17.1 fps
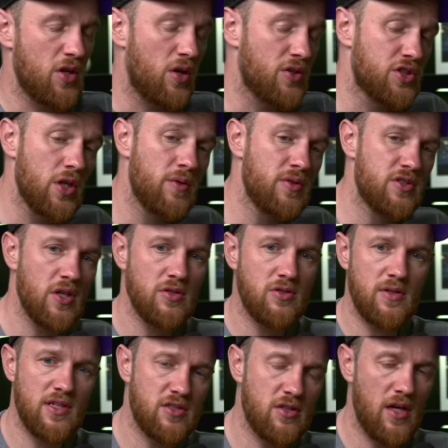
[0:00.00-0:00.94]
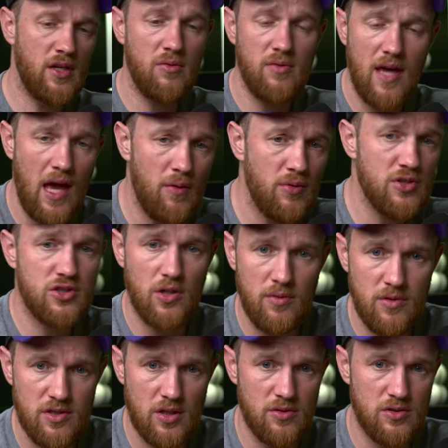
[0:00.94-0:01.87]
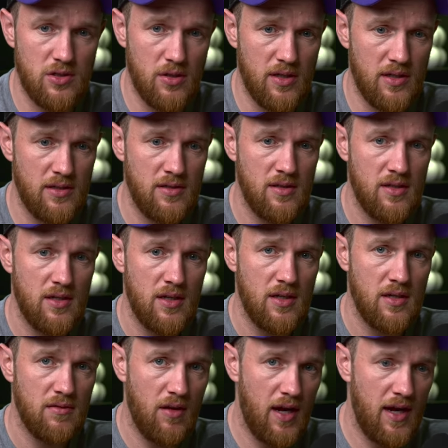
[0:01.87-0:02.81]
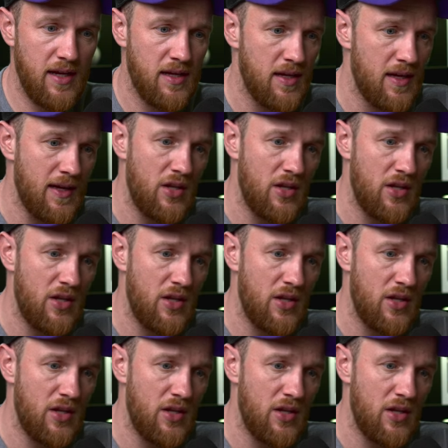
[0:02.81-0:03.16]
Oh, so-and-so's doing this. I don't care what so-and-so's doing, right?